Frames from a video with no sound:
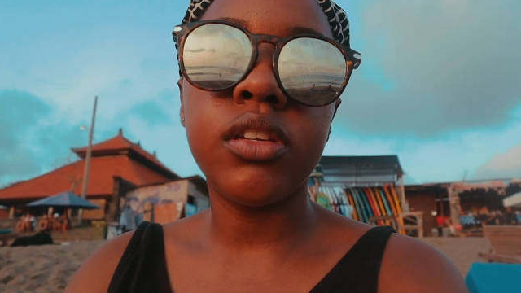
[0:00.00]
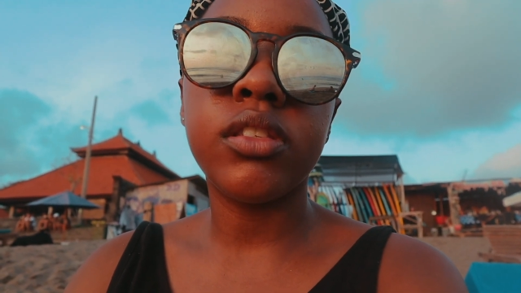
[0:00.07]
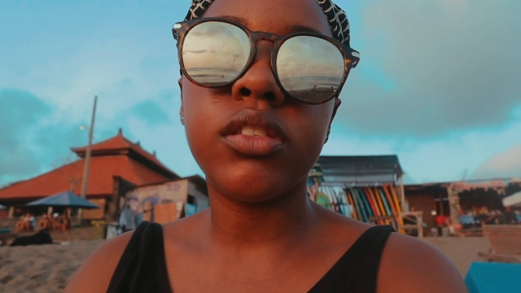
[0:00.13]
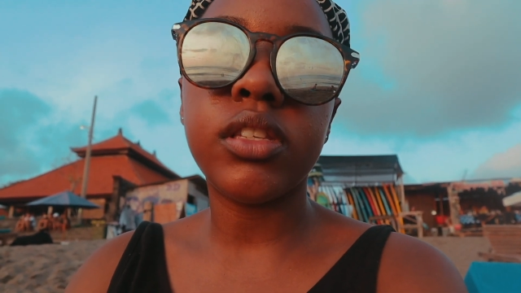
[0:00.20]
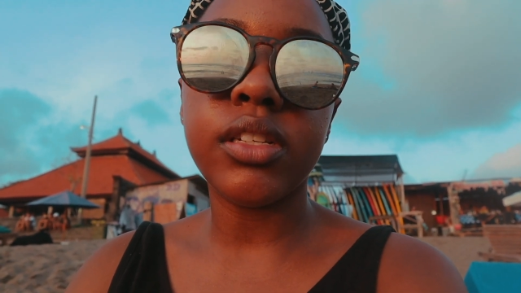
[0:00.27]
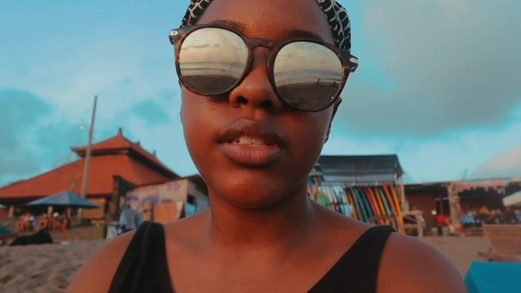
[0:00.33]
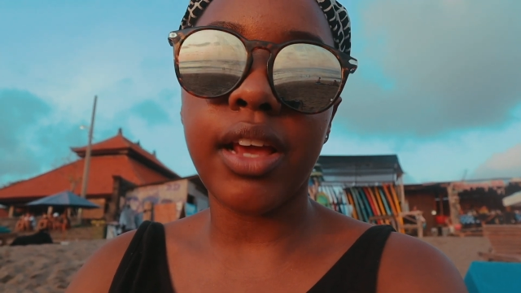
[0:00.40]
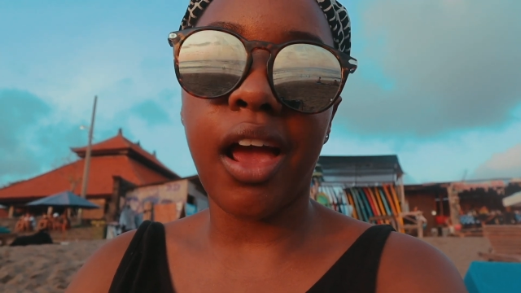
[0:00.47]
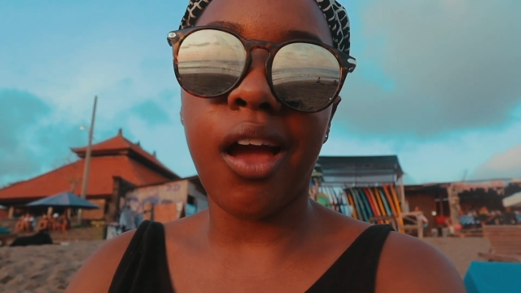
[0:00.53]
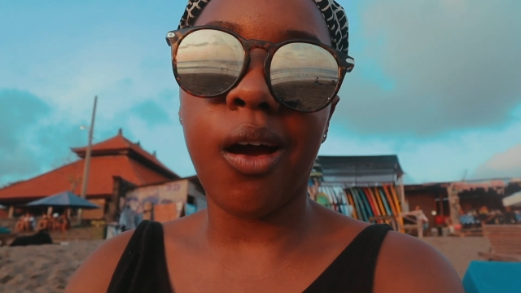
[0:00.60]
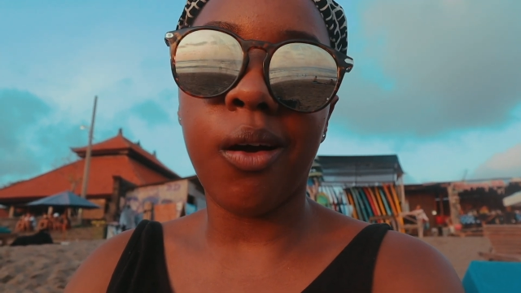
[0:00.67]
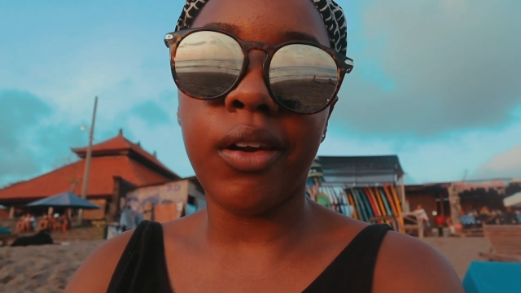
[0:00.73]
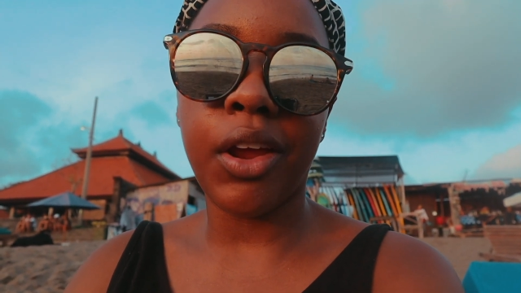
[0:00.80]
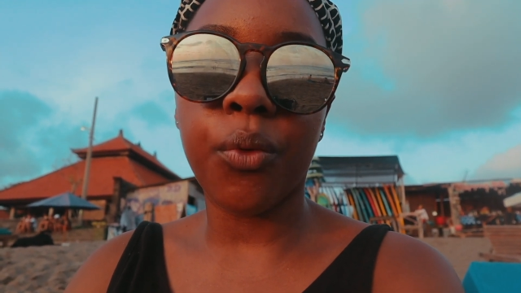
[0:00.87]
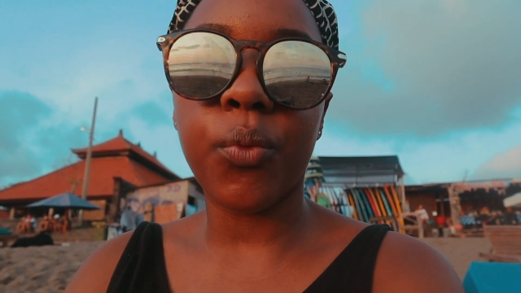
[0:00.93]
sit
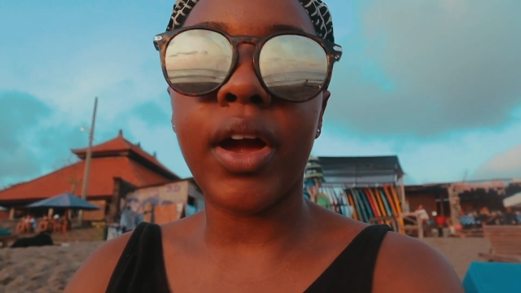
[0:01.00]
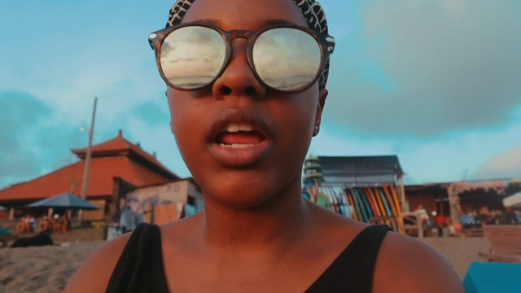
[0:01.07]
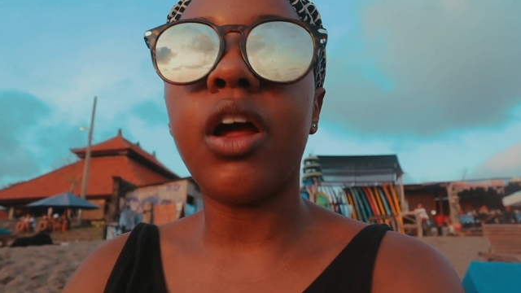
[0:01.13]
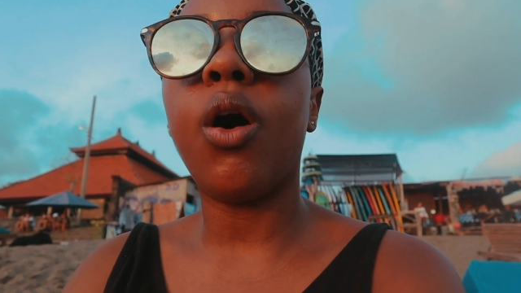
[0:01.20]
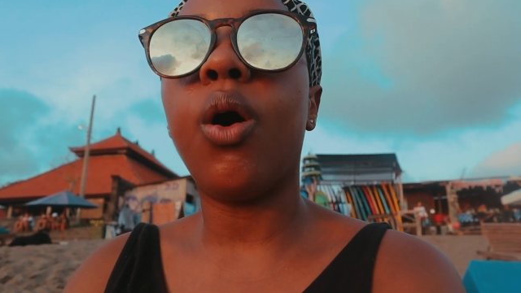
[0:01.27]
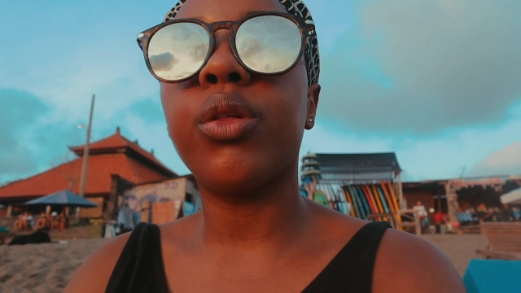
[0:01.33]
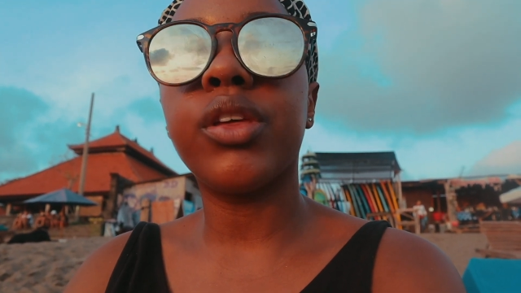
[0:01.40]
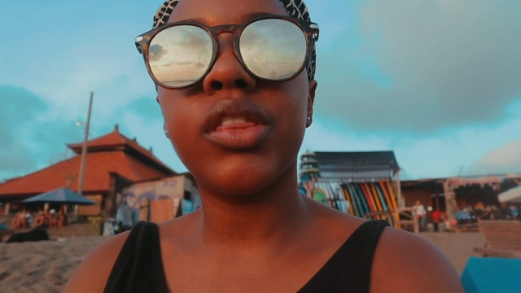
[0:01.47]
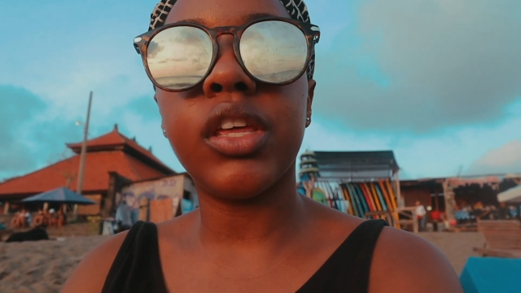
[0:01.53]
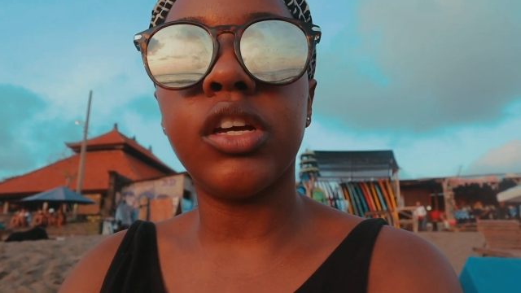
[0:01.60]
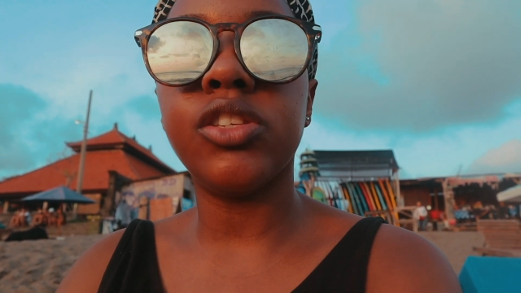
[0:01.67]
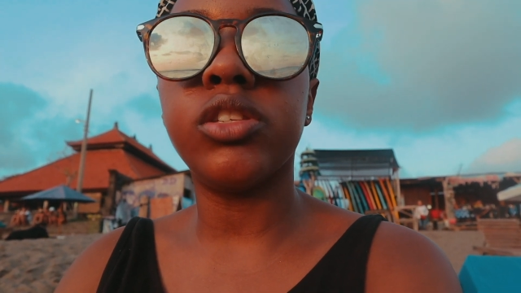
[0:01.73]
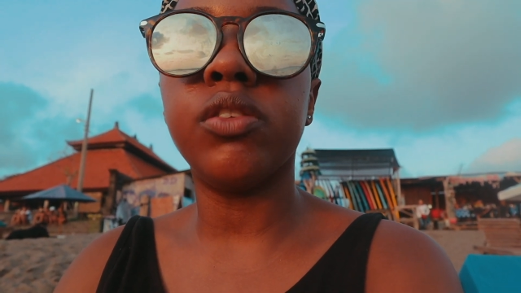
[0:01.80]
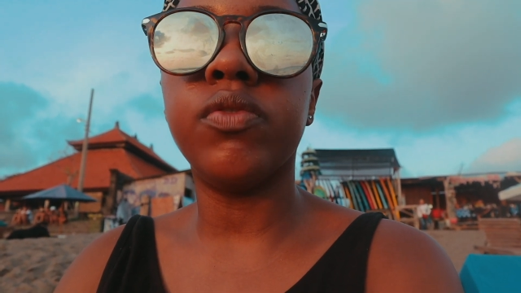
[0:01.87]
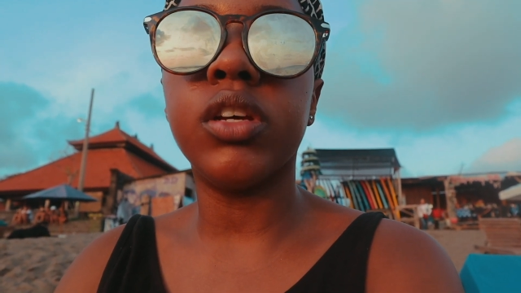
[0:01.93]
down and write all the
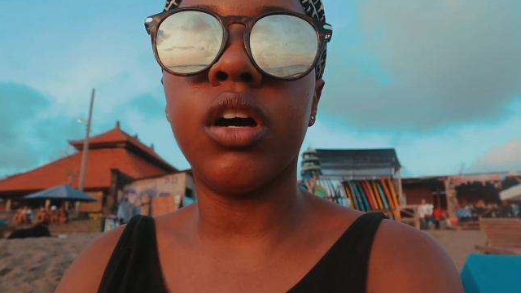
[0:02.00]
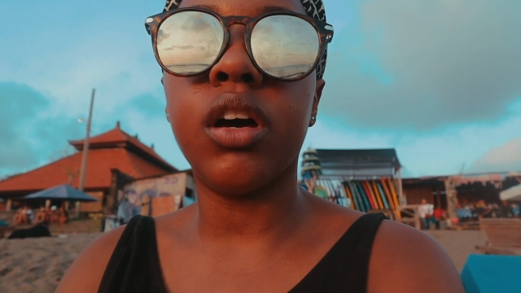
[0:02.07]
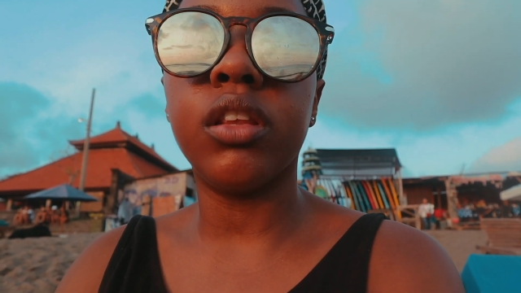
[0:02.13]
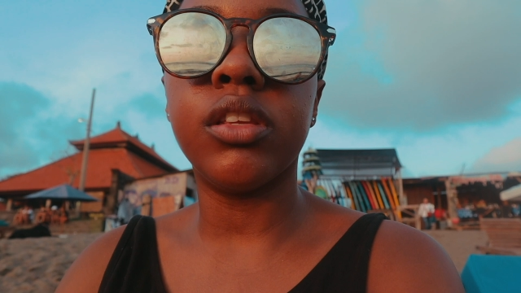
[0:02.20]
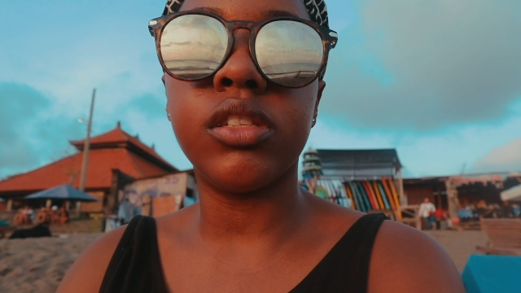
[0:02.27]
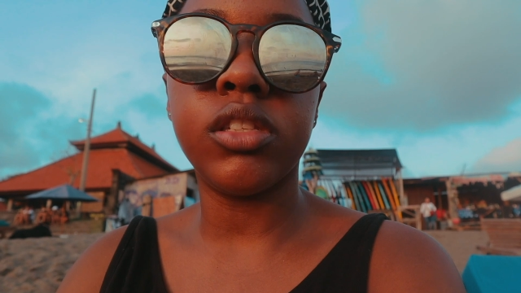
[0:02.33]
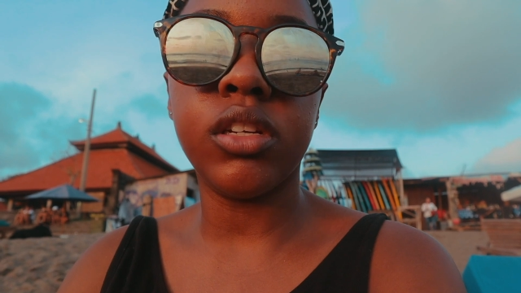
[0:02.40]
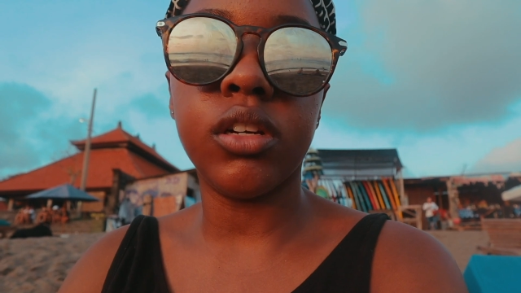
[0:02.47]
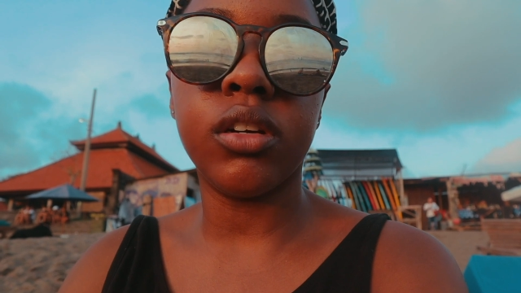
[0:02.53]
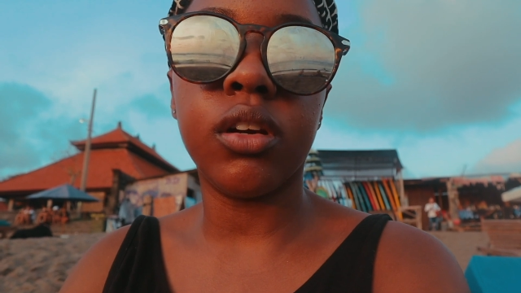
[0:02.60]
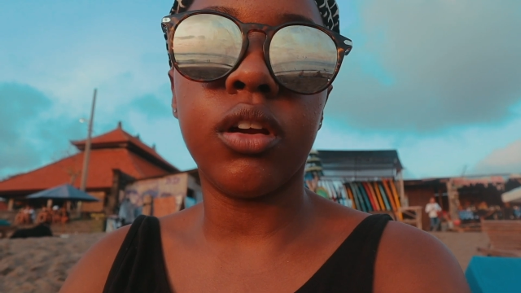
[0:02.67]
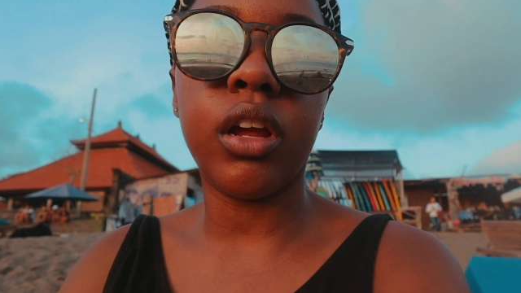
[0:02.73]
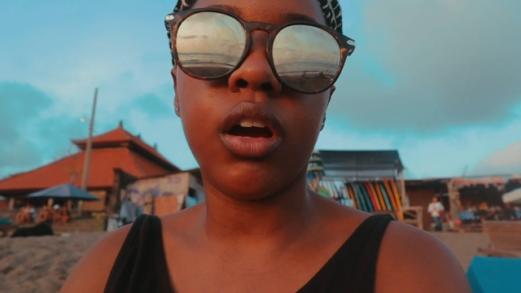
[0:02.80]
things you've done this year,